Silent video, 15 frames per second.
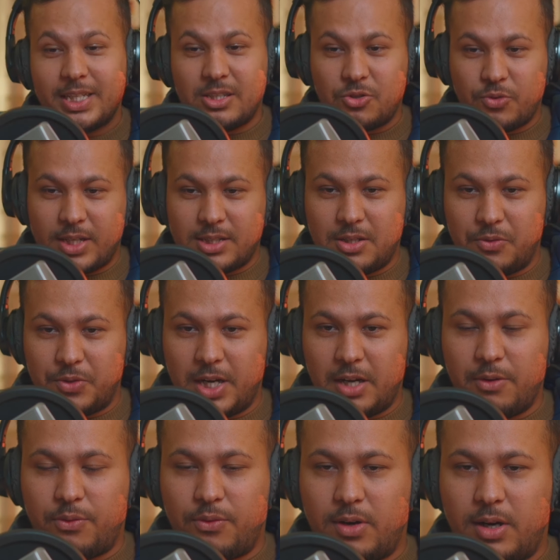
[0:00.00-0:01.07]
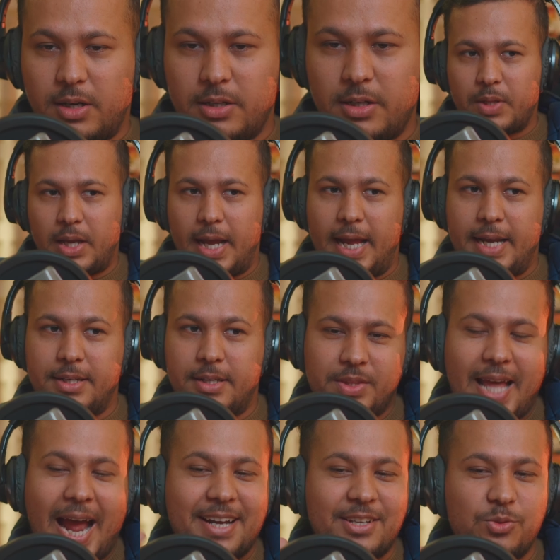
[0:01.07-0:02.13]
stretched really far, and
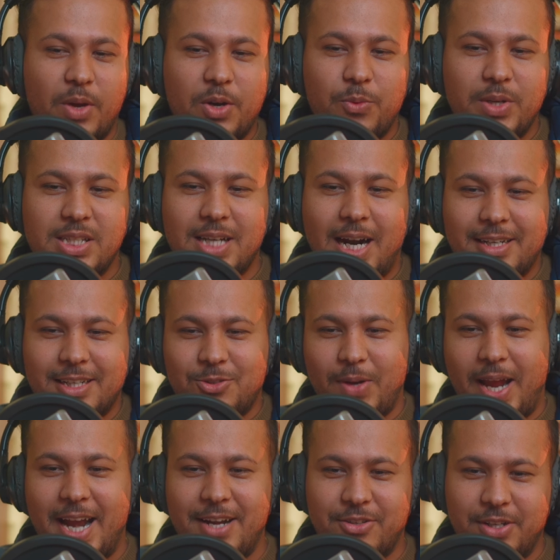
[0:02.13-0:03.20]
that is when we started to enter